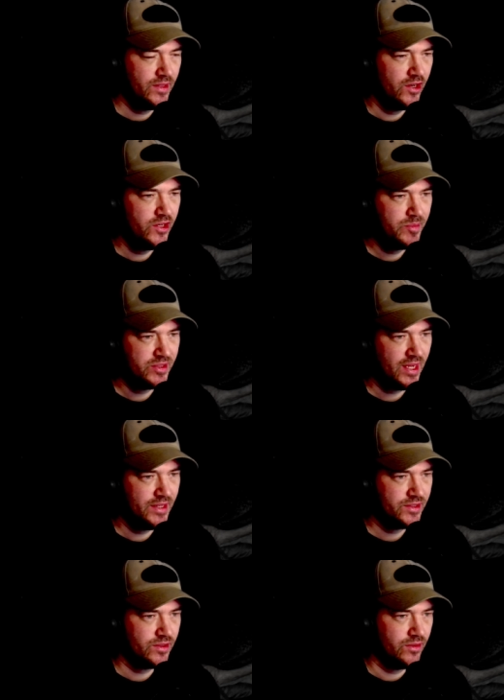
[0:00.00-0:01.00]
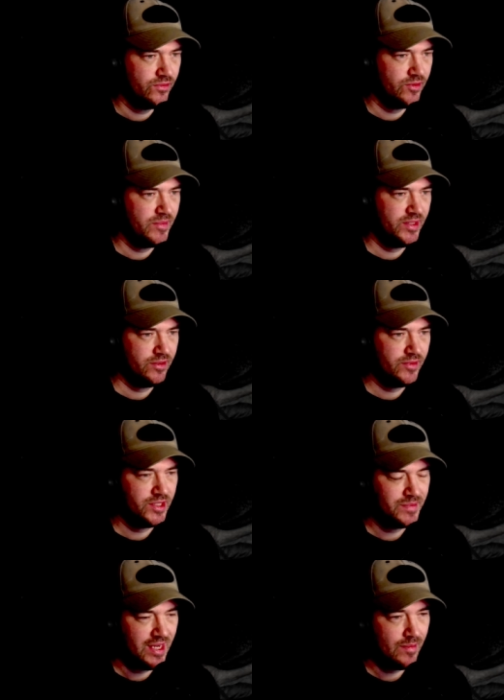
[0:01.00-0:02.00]
The only potential for me to
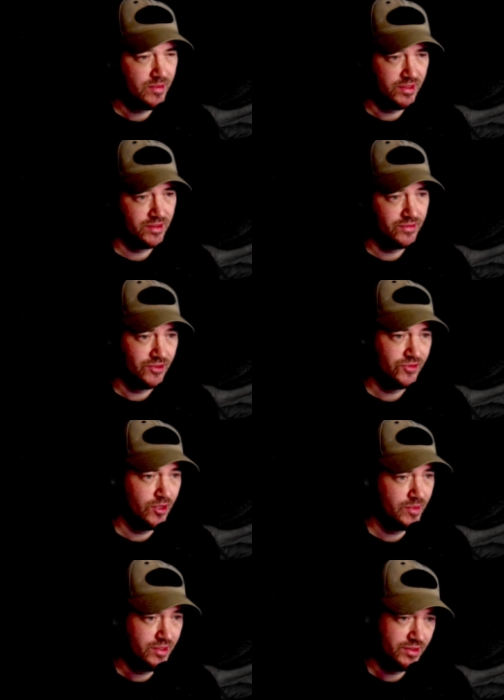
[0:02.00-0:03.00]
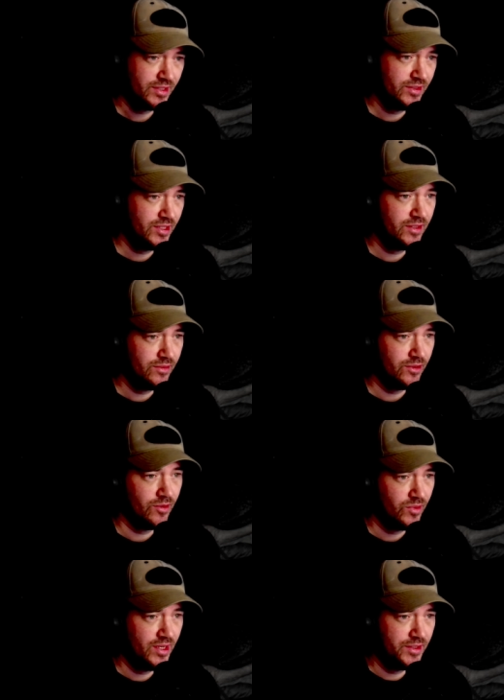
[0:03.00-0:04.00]
reach my happiness and fulfillment is to continue doing